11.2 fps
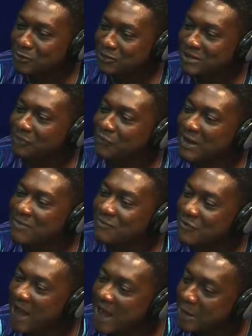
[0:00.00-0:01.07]
different
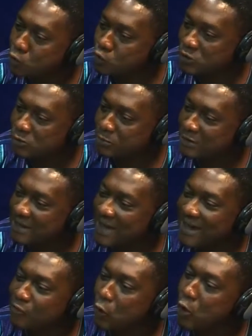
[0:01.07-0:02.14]
values, but they
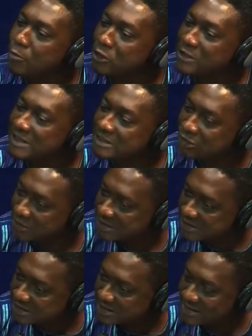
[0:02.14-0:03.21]
have common
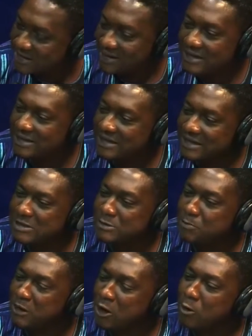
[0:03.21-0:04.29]
interests. It's
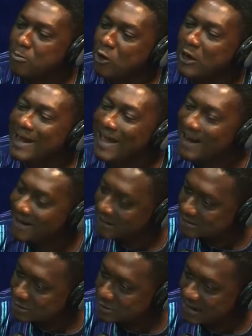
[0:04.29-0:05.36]
become clearer
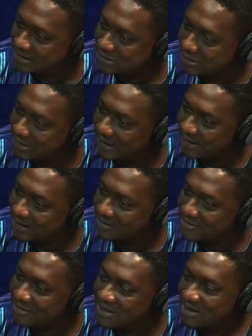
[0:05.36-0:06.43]
to Nigeria now.
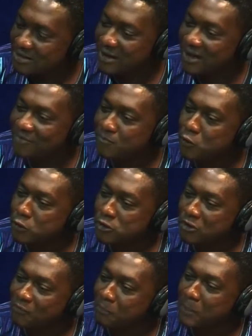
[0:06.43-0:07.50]
You have
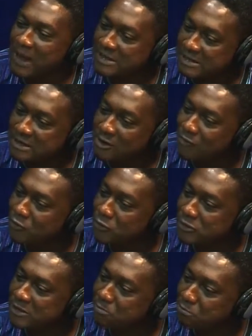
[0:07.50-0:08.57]
most of past
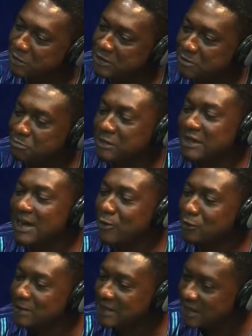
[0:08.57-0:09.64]
governors in PDP
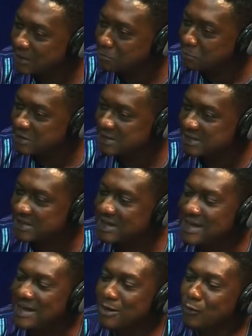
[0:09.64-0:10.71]
now in APC.
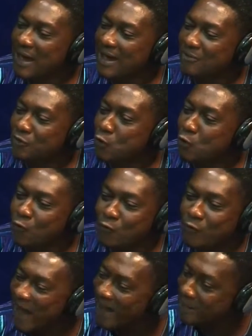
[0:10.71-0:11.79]
We have no
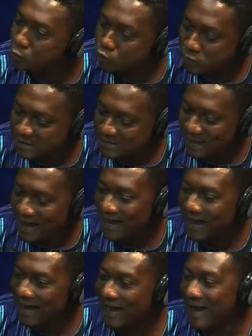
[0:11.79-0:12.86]
values,
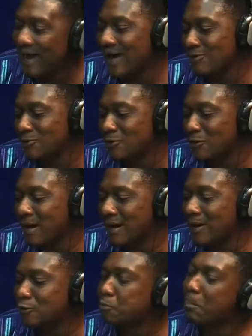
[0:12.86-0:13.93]

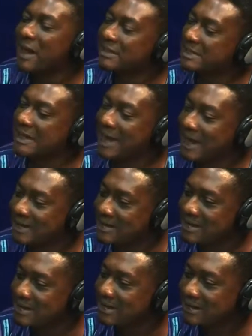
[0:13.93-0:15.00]
around party line
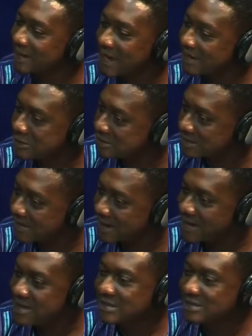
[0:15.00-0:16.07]
in Nigeria.
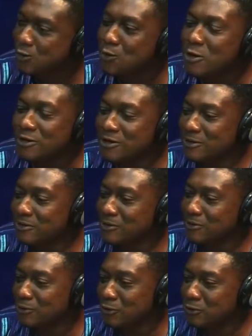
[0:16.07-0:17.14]
So
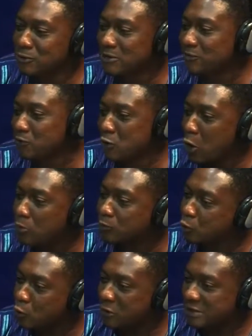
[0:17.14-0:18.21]
don't even come
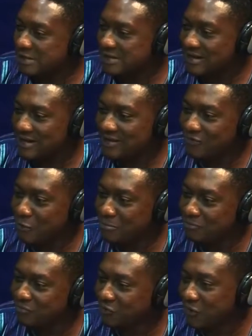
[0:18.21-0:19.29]
to it
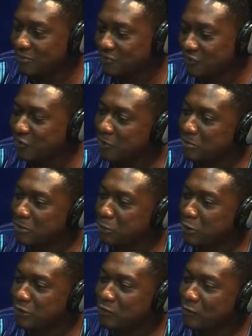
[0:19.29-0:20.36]
from the
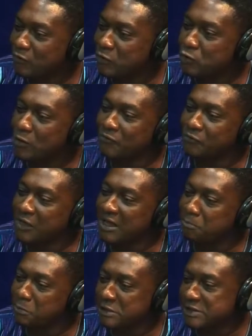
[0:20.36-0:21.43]
point of view of
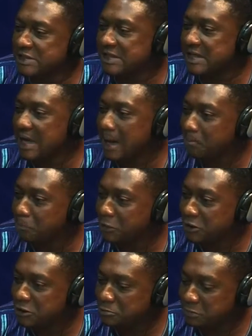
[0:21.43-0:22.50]
APC and
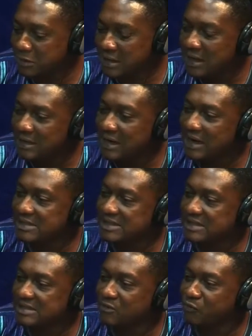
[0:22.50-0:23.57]
PDP. There are
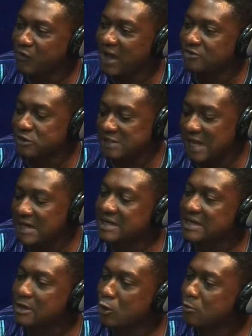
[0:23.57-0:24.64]
65
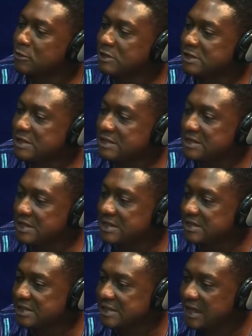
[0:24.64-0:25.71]
standing committees in
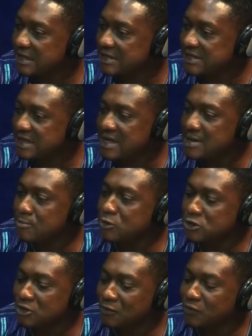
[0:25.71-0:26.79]
Senate.
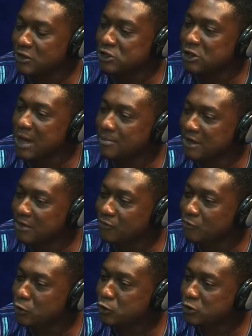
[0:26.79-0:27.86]
Most of the chairmen
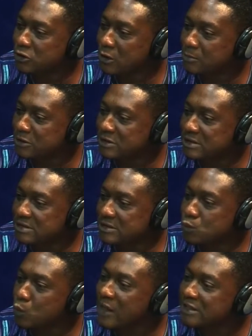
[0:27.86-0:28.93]
of all those
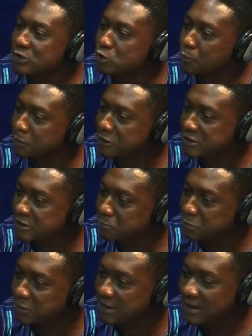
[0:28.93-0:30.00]
committees went to PDP.